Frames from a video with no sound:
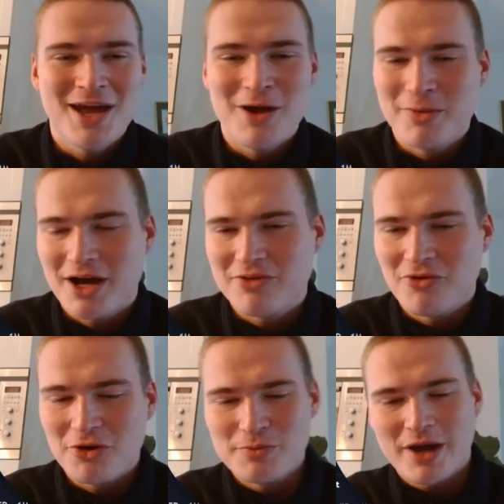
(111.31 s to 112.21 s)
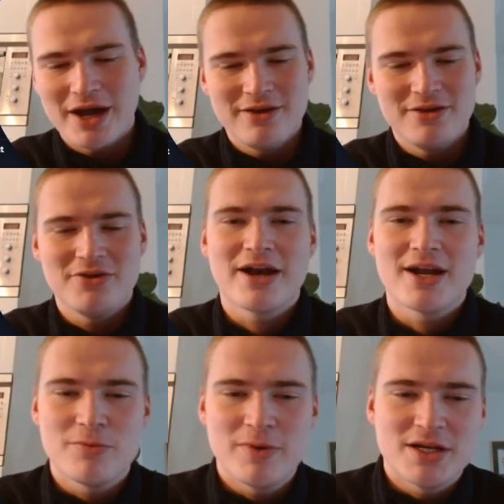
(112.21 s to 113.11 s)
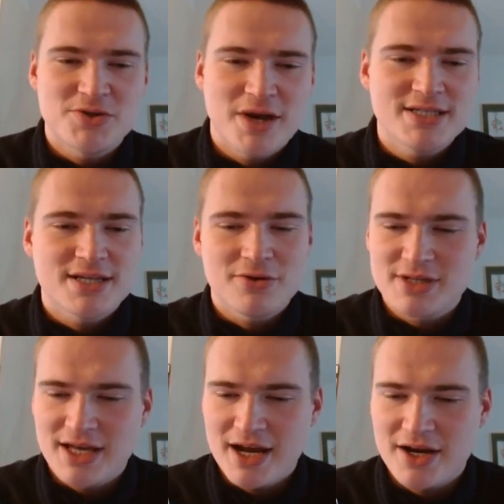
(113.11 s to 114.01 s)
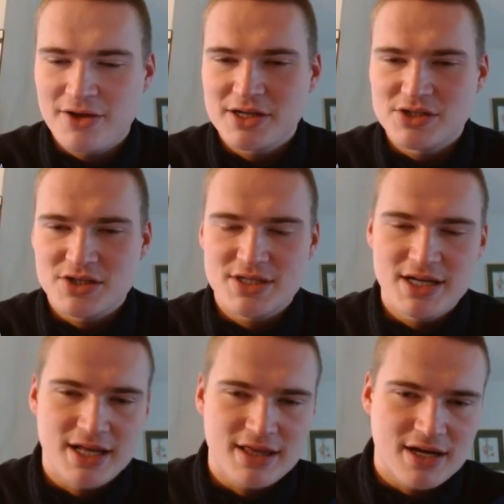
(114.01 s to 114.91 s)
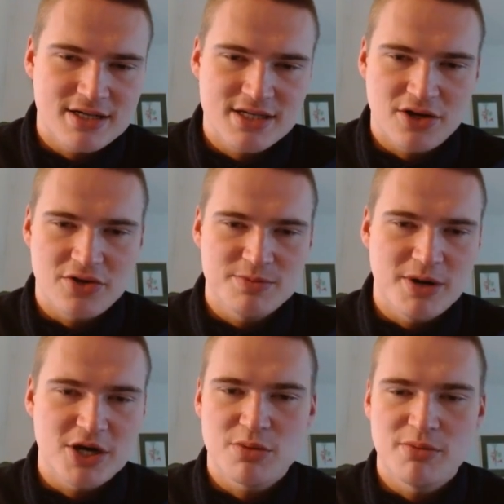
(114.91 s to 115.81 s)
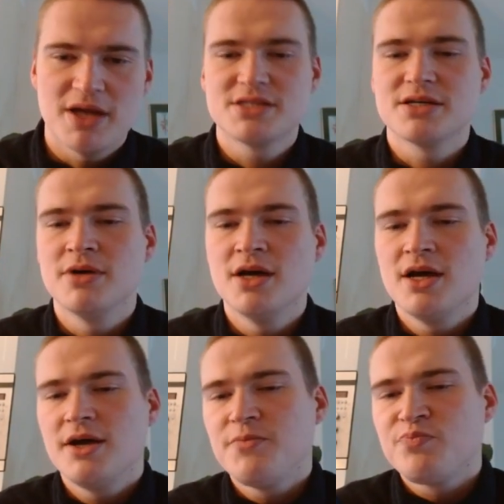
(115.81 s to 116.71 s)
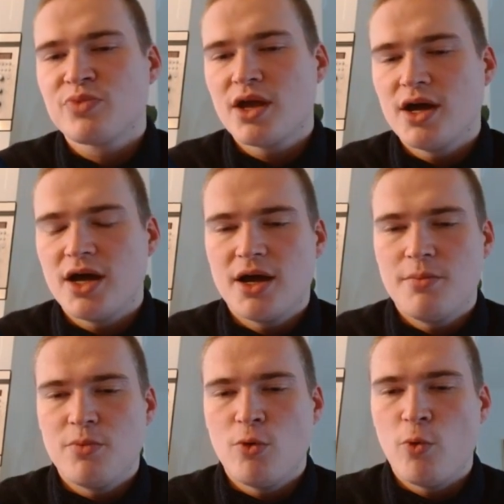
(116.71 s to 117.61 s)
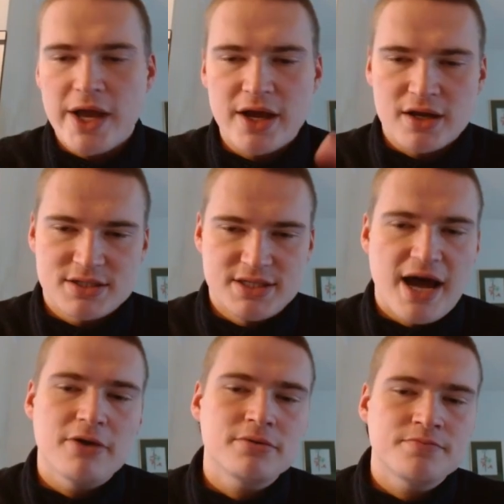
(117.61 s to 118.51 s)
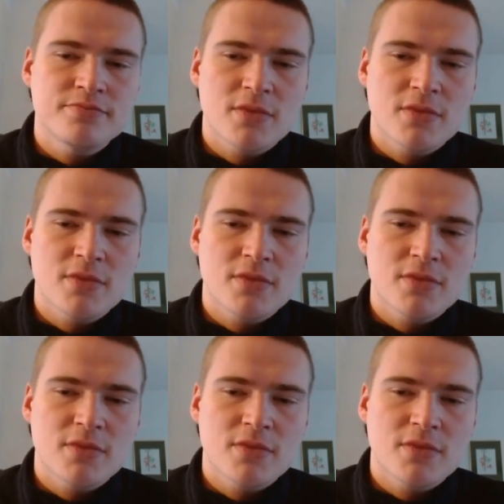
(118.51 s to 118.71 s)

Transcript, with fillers: Uh, without volume, you cannot really trend. And altogether, you can just see that there's still this bearish momentum um, weighing us down.